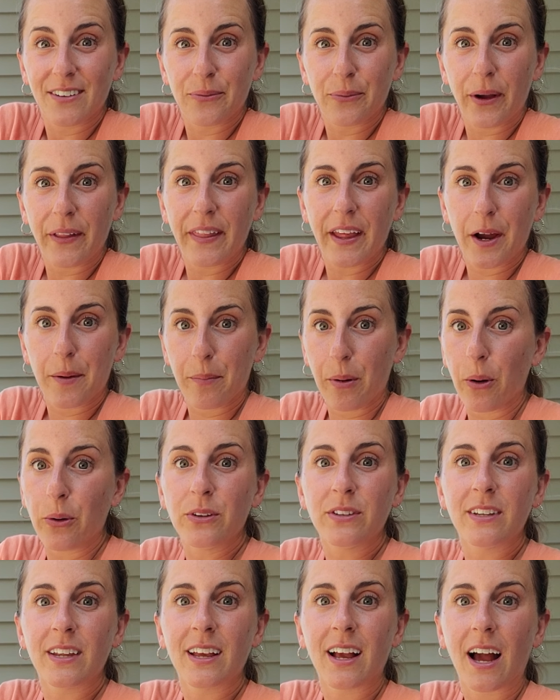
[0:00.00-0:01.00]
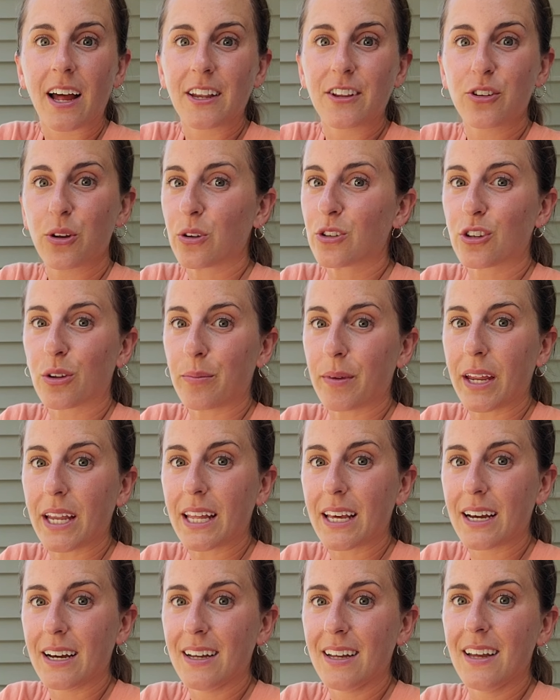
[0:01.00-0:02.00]
when they're posting on social
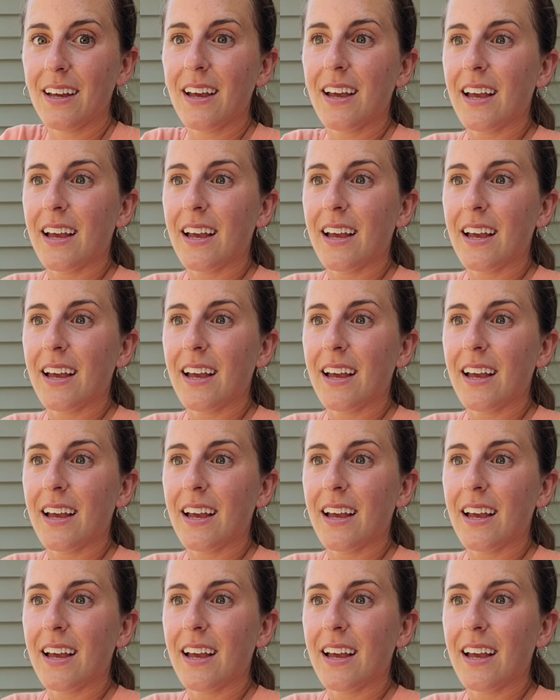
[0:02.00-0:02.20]
media.